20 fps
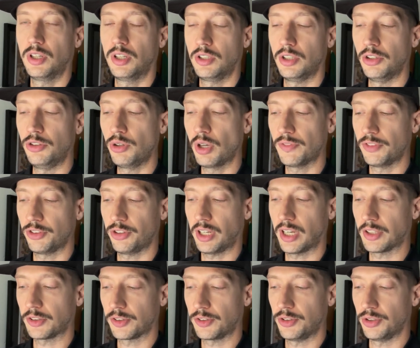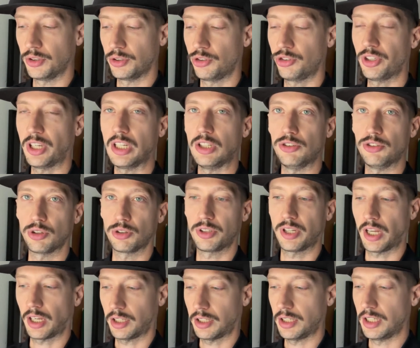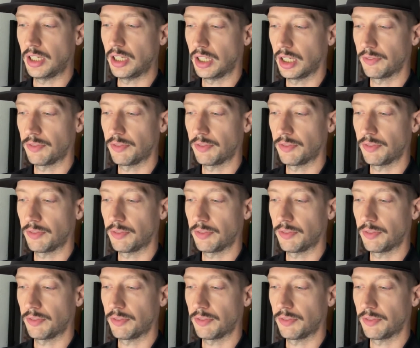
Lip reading: a chance to change your technique?